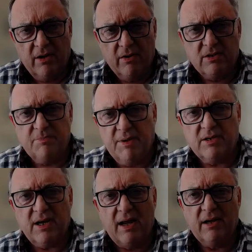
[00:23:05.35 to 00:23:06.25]
You know, there's a bit
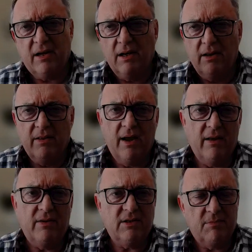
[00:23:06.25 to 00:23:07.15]
of technical in
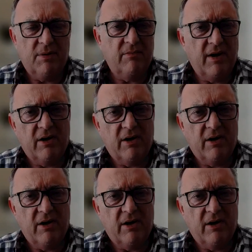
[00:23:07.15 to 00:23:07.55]
there, there's a bit of